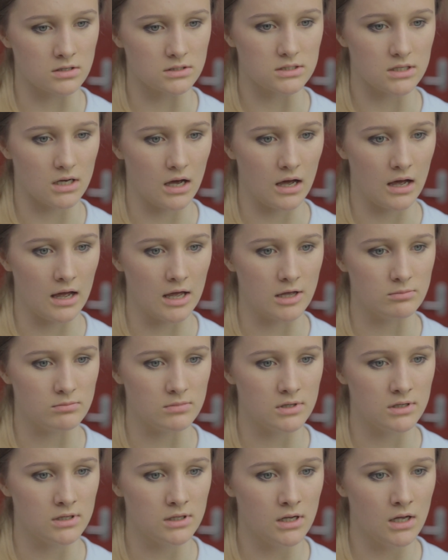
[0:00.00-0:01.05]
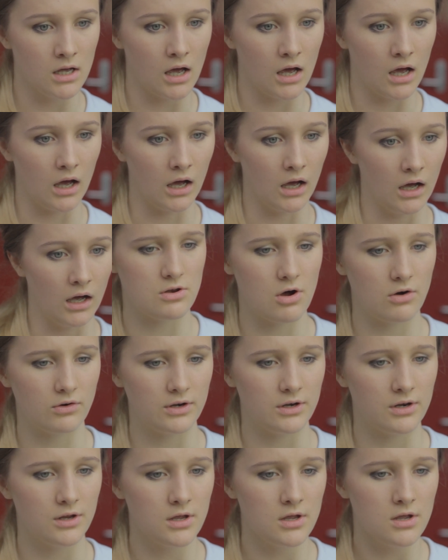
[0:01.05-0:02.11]
time, no one moves and no
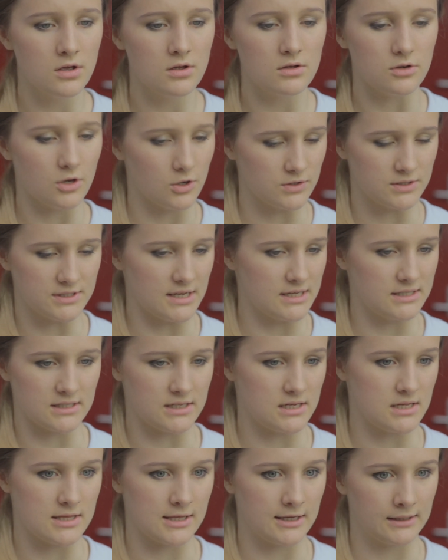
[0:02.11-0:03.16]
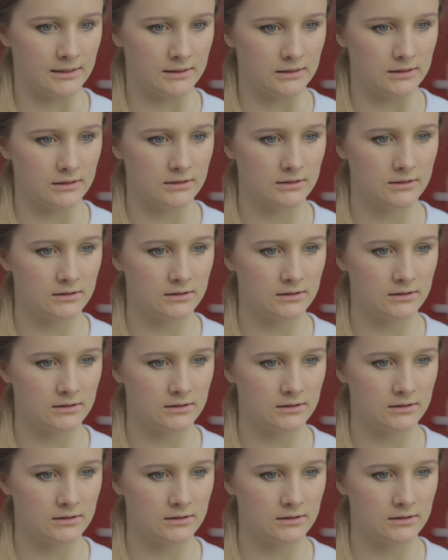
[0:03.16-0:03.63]
one says anything.